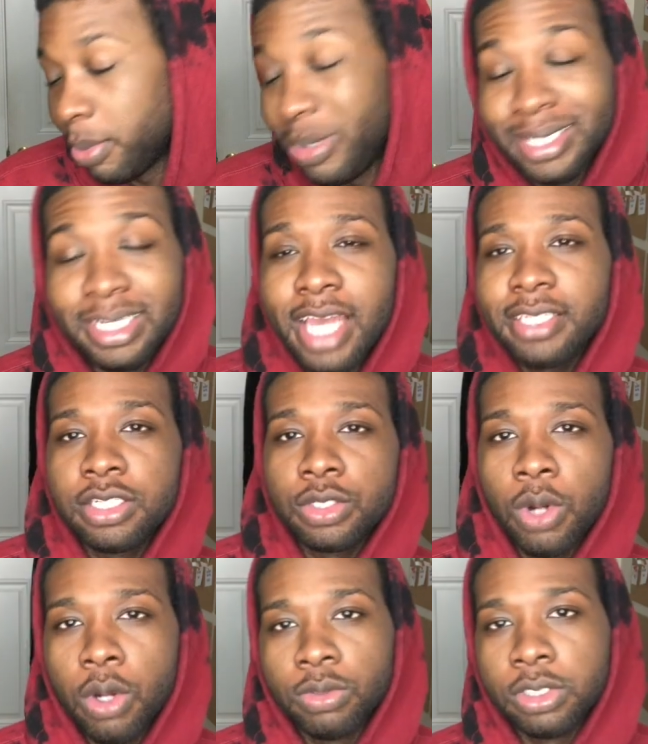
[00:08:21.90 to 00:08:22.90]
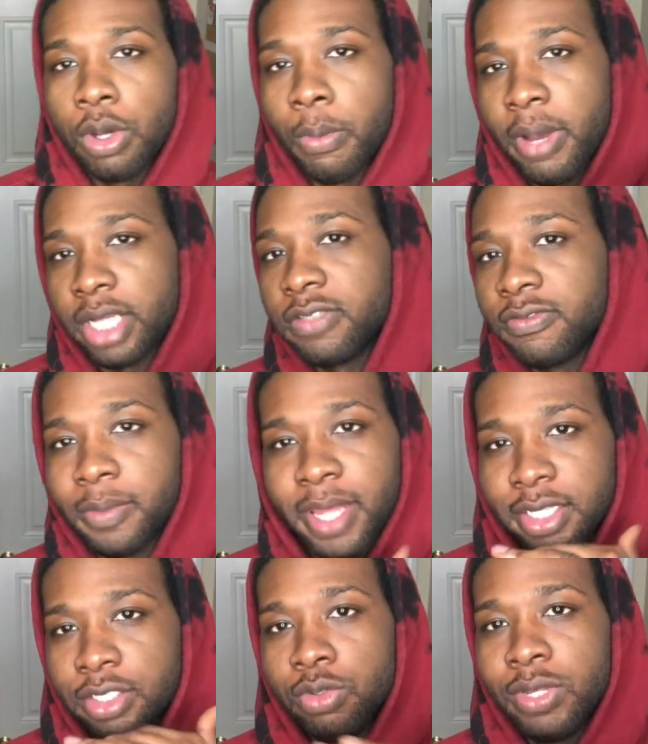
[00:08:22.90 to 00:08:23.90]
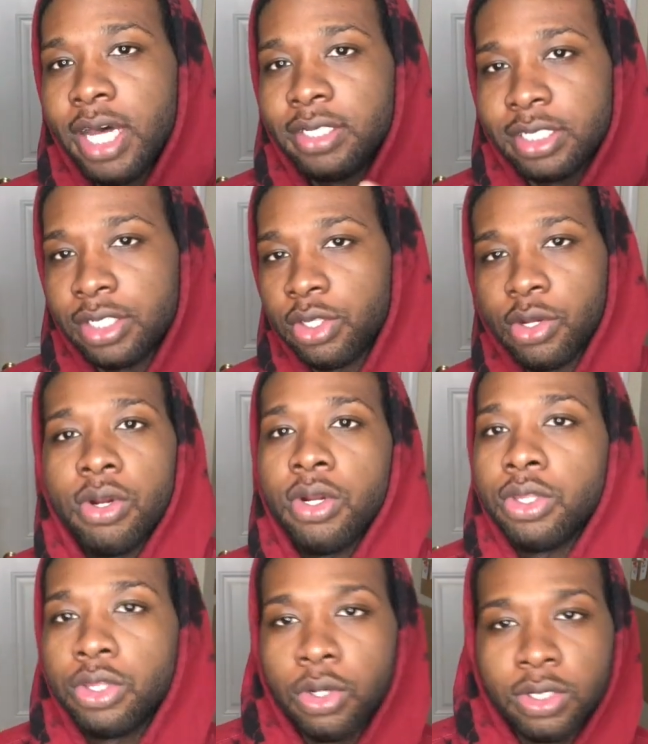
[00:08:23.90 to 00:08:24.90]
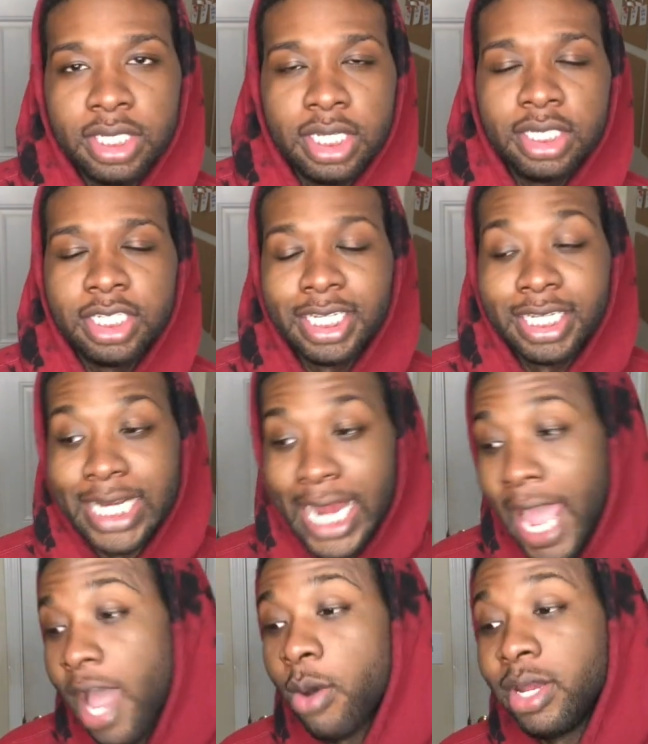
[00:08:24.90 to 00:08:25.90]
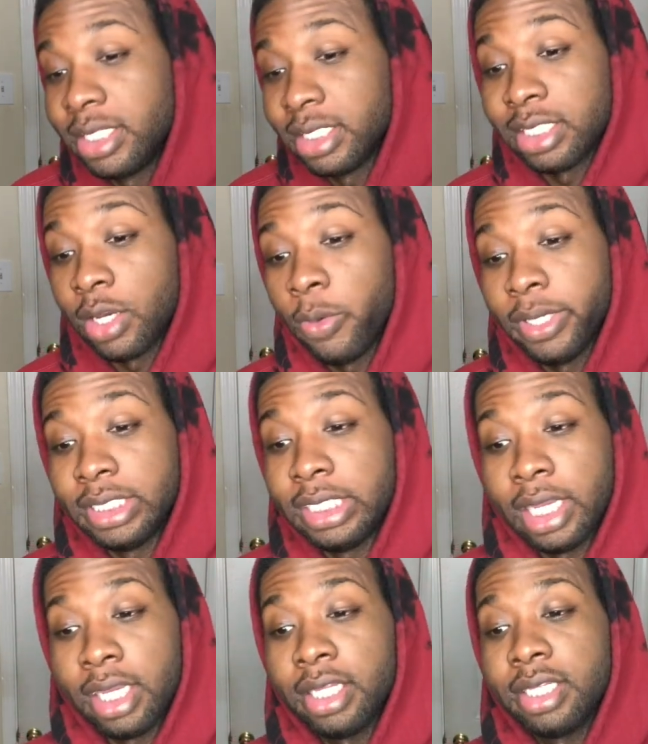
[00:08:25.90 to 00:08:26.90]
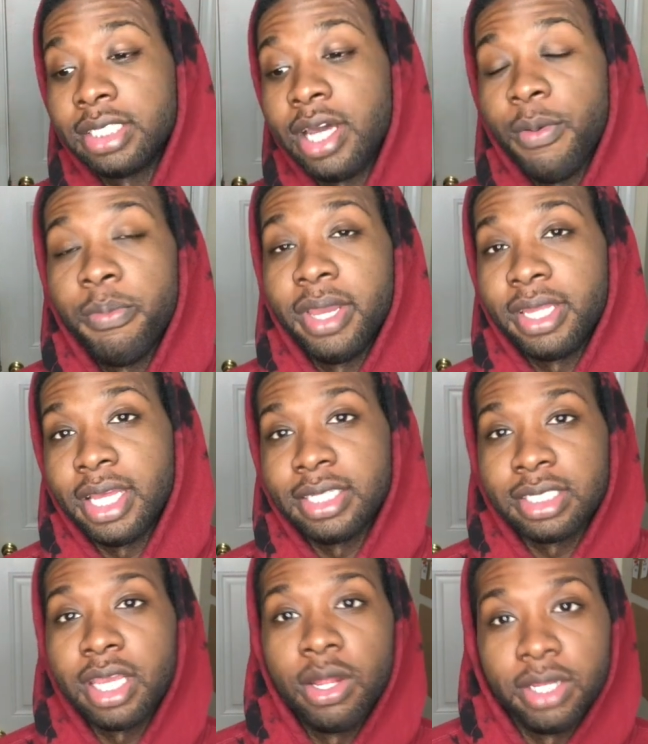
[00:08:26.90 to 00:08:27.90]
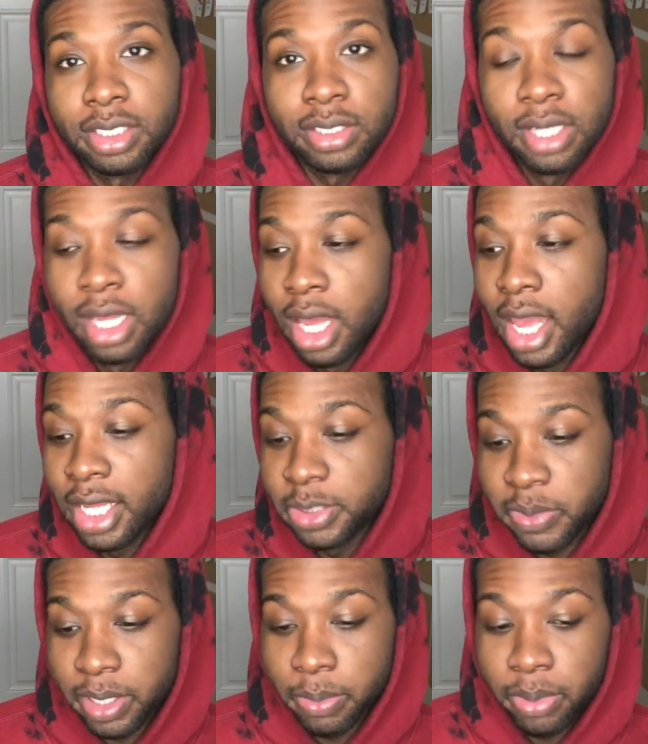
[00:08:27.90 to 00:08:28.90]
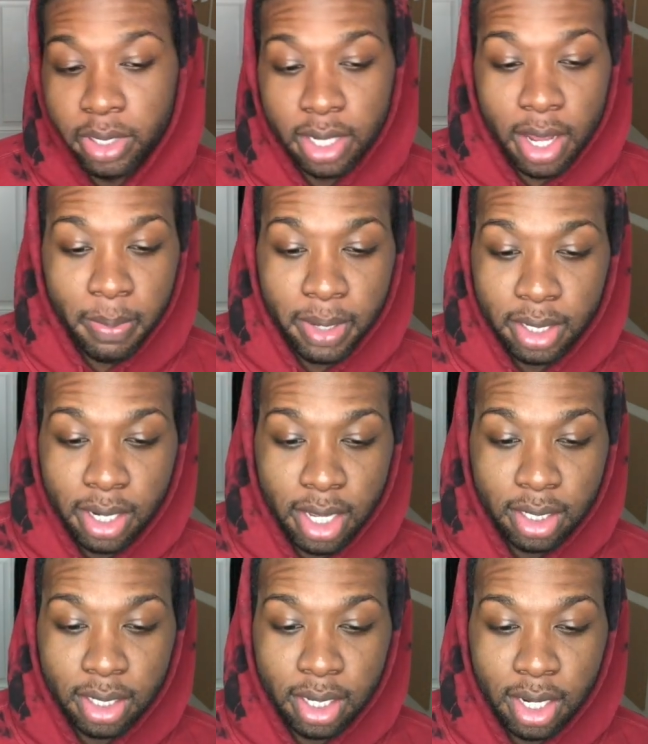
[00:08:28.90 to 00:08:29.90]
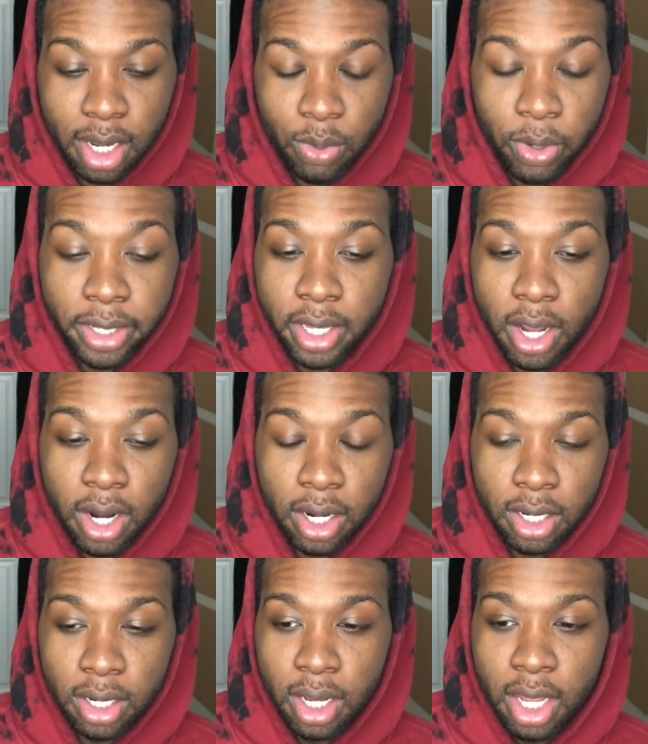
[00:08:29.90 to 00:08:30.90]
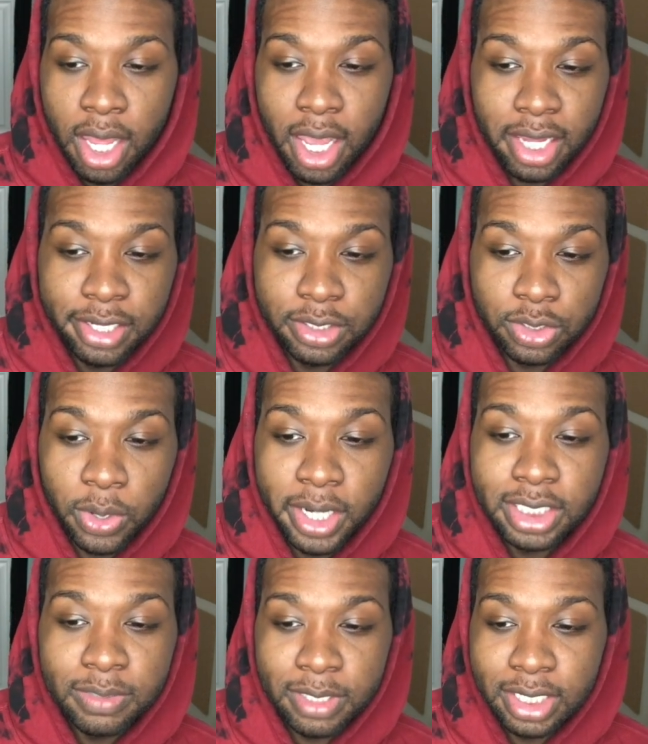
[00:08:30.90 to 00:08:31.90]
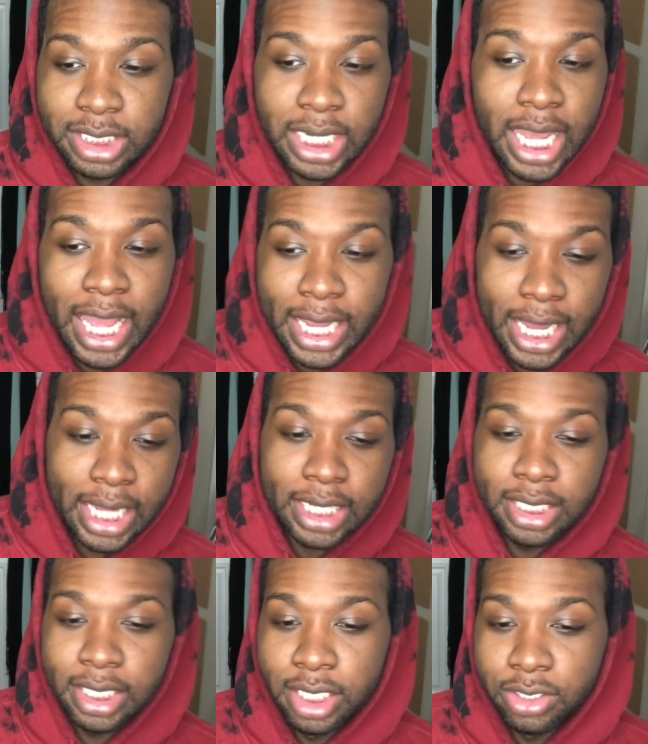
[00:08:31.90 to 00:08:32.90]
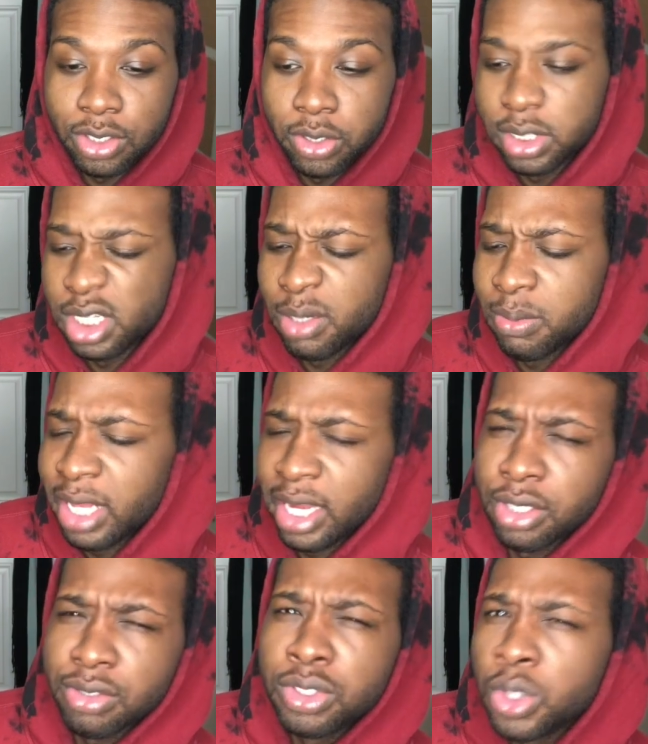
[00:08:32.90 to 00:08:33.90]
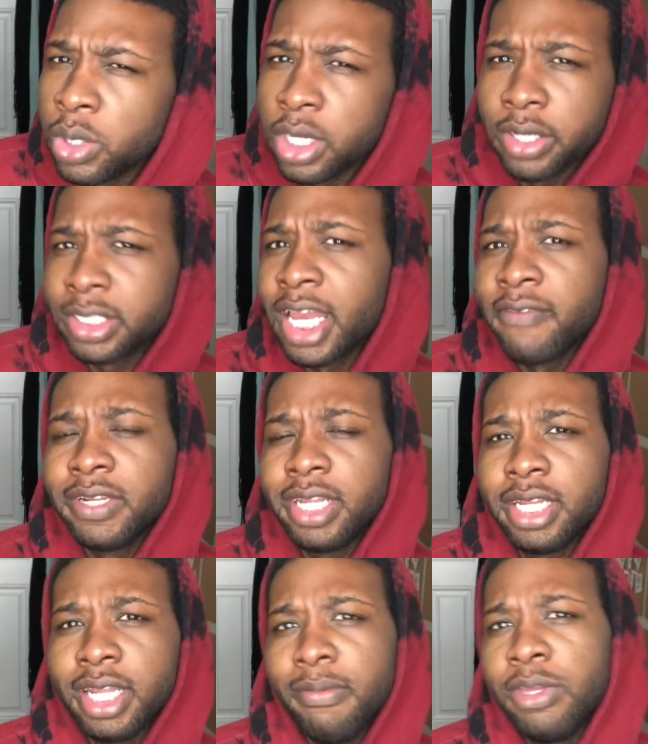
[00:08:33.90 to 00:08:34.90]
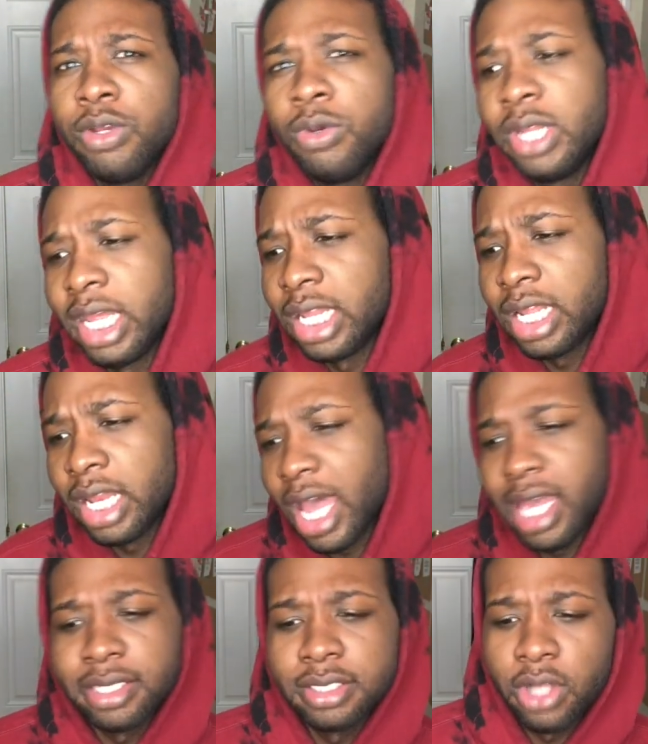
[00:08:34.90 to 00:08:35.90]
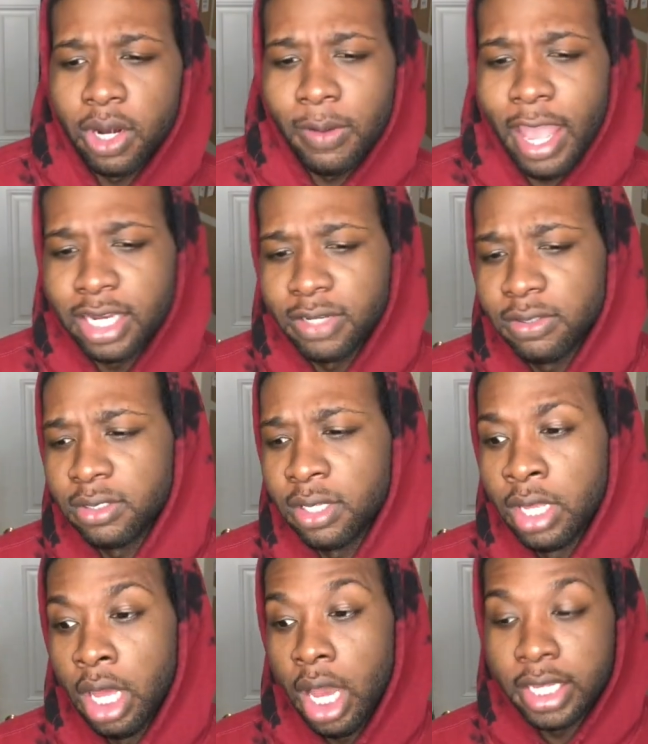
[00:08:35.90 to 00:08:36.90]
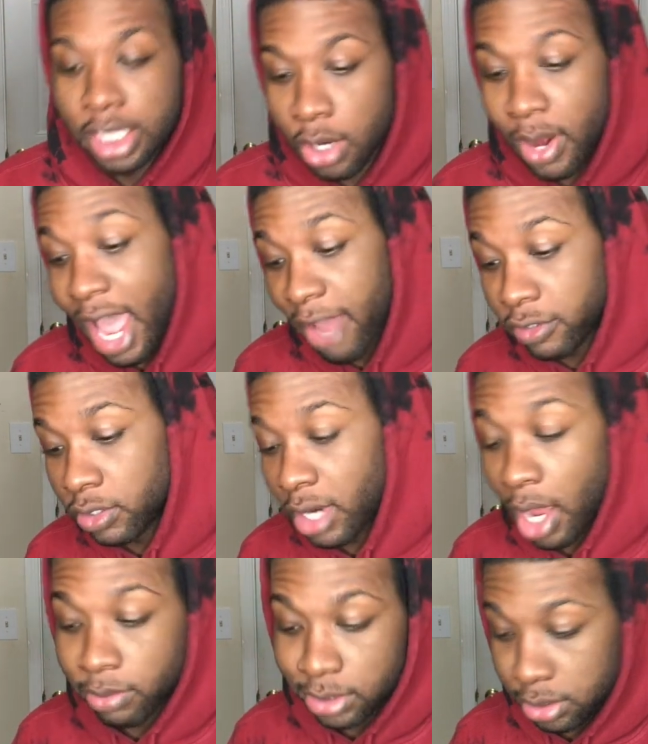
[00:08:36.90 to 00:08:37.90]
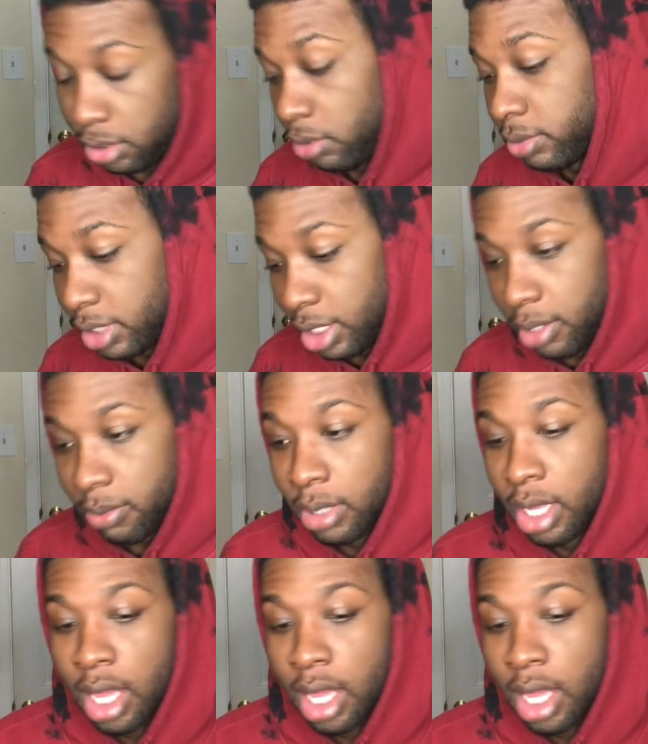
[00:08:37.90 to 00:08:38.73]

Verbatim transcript: BTS has grown so much from like 2013 till now, and it's just like ridiculous how big that scale is, has been put up and where they are. And it's crazy because like I got introduced to them like 2 years after they debuted, and then I started reacting a year after I was introduced to them.